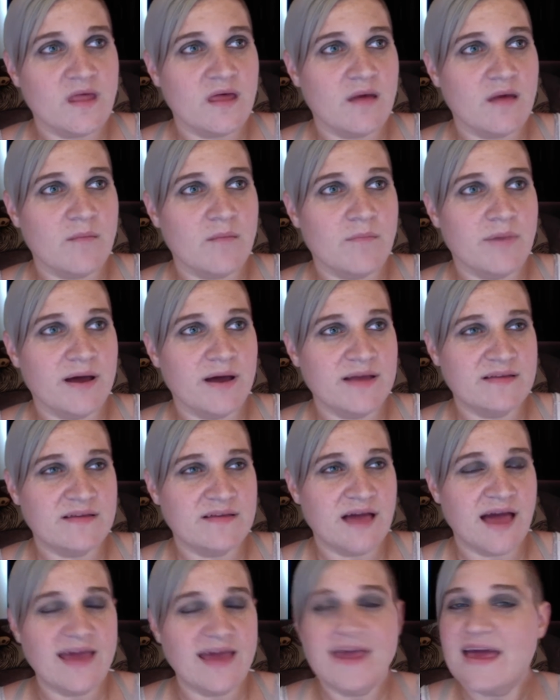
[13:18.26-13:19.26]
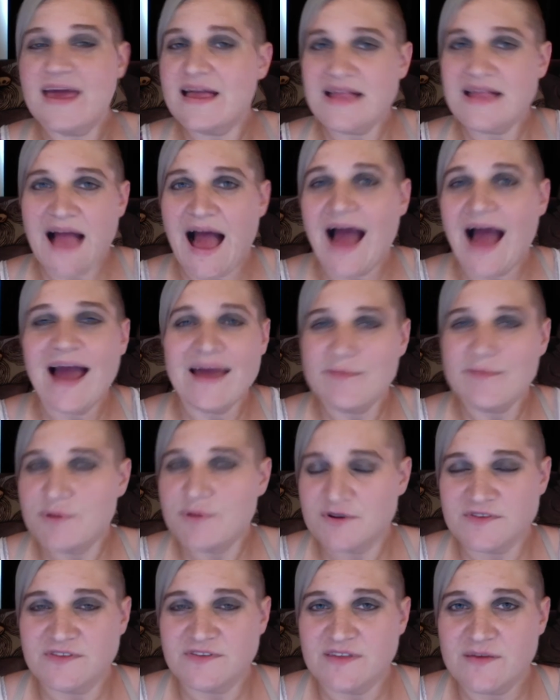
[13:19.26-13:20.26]
But I
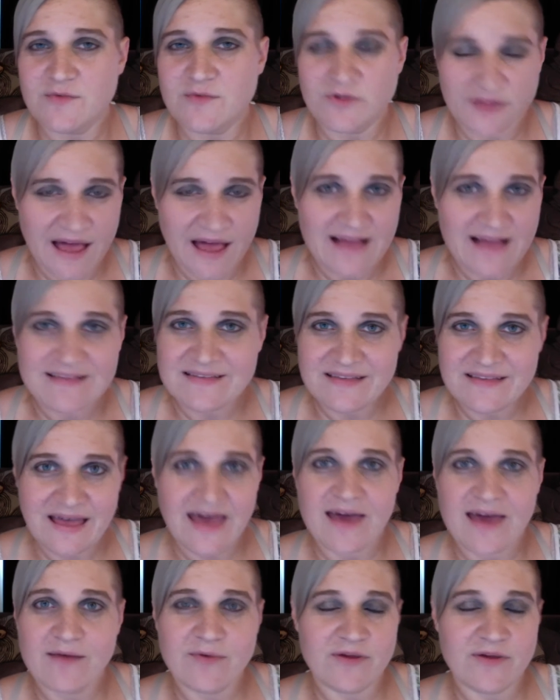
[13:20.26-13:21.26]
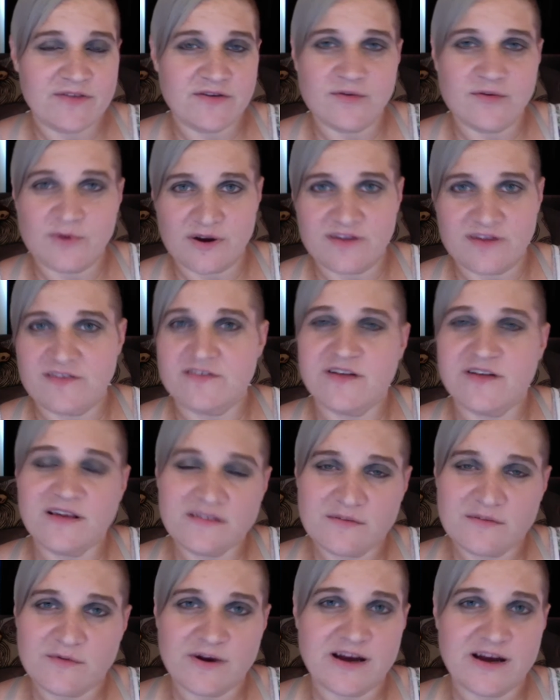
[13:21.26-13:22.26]
personally will not say whether it works or
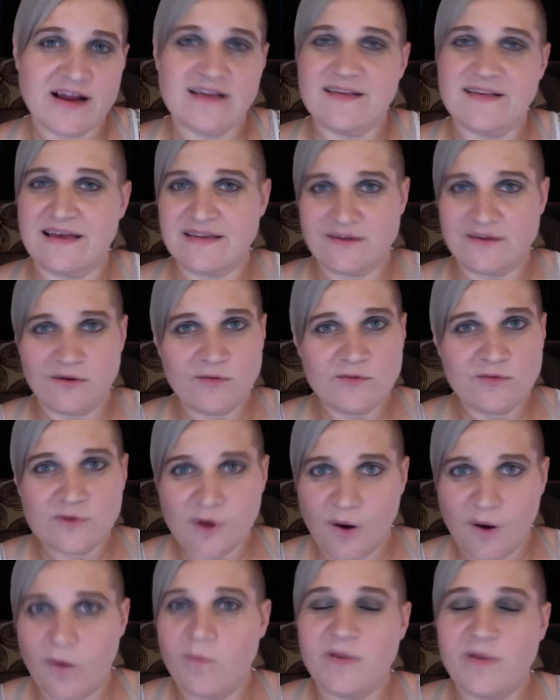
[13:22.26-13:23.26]
doesn't work because I don't know,